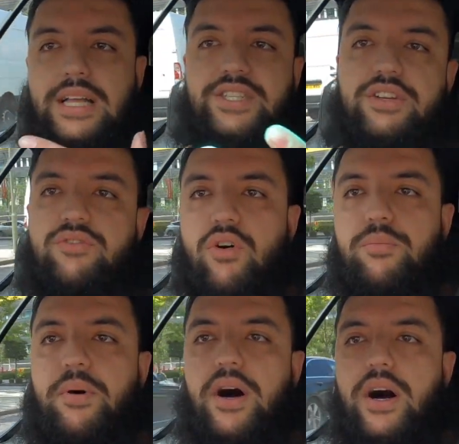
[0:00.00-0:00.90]

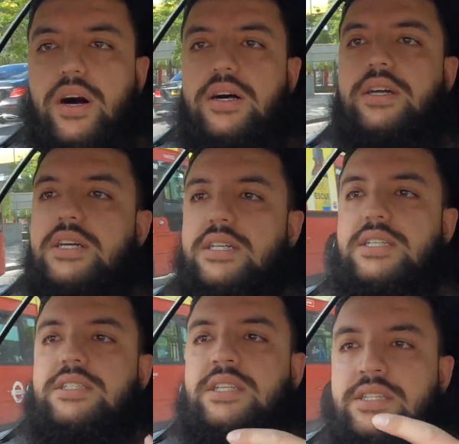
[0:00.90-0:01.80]
anti-roll bar,
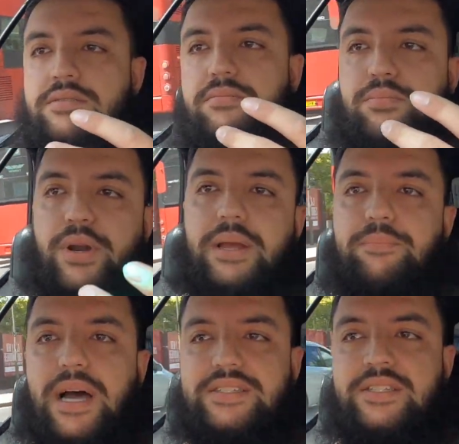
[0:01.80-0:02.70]
needs brake
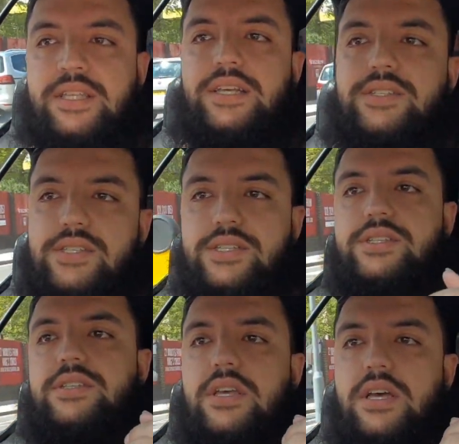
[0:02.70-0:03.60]
pads and
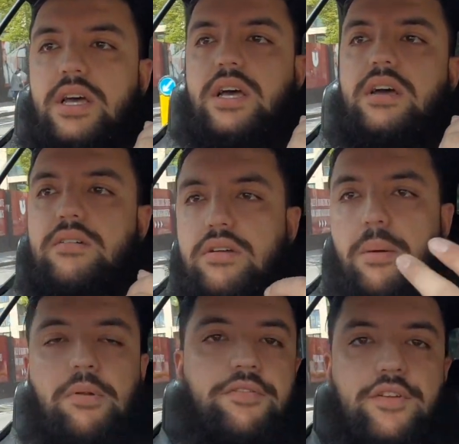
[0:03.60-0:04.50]
discs, a
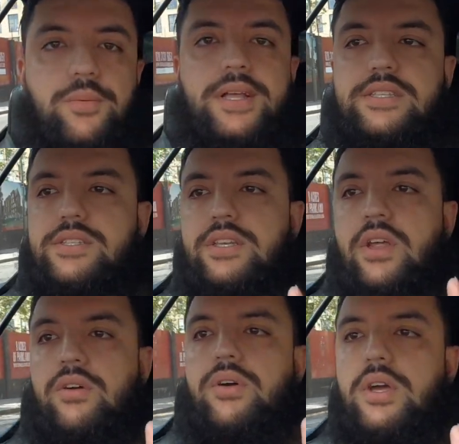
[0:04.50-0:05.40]
couple of fluids, you
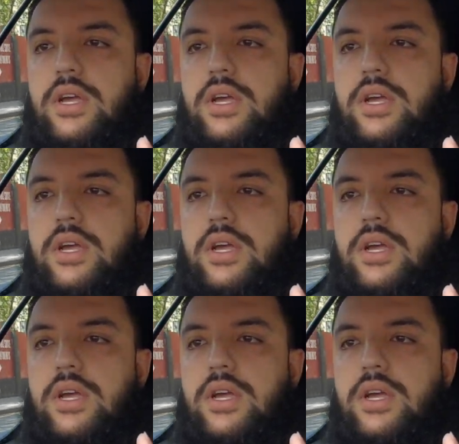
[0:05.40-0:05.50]
know,